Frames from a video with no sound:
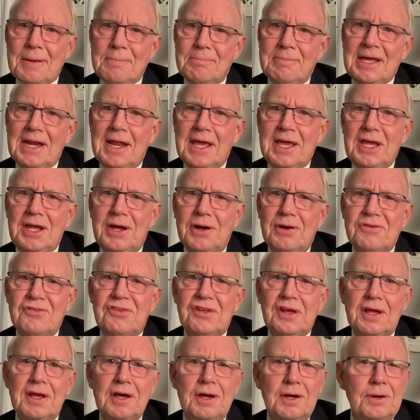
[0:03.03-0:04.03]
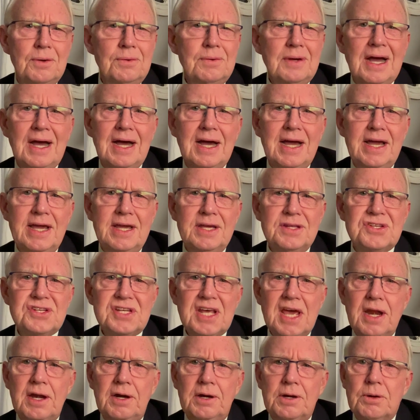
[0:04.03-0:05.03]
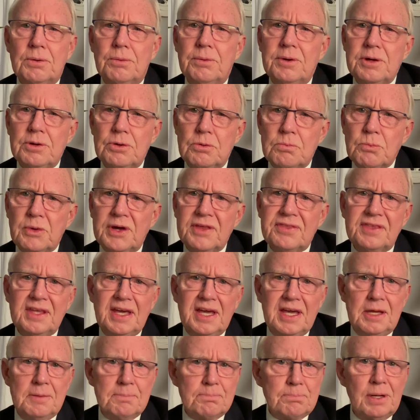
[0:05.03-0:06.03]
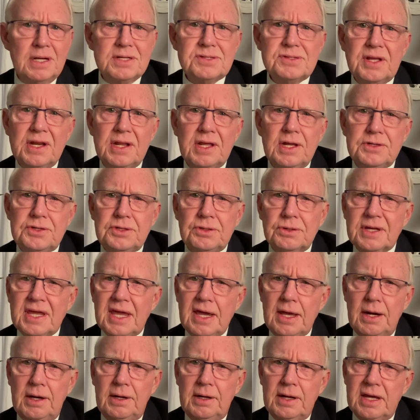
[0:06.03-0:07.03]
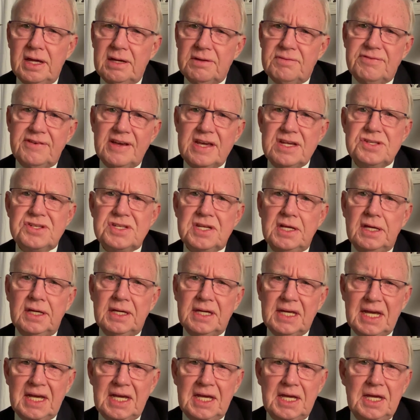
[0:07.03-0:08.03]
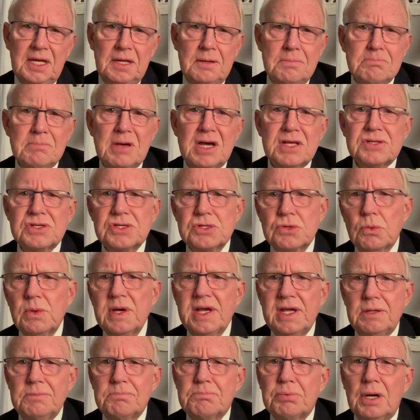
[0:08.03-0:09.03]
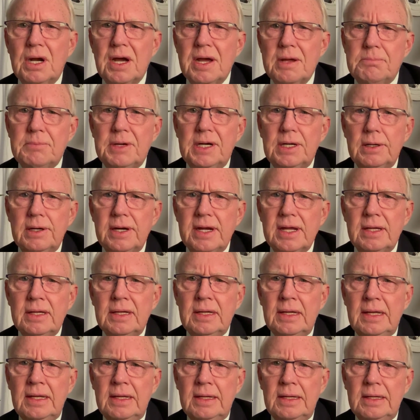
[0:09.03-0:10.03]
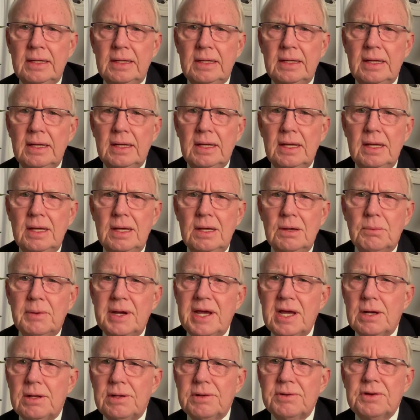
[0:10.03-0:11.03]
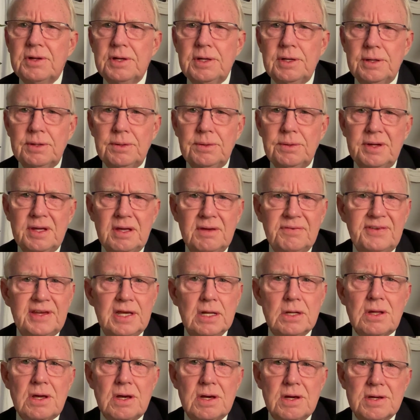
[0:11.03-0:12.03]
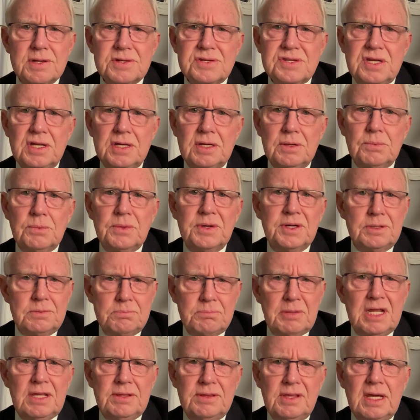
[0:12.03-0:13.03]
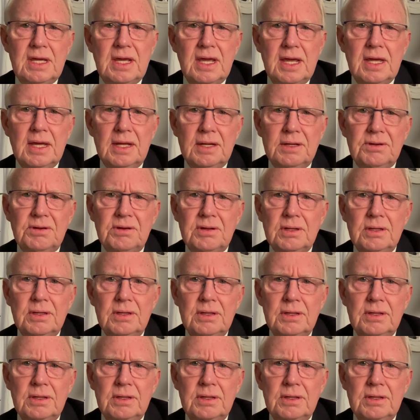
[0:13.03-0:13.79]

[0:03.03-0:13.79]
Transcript: Many years ago, I sat in a room with a presidential candidate facing a must-win primary. We all knew if he lost, it would be the end.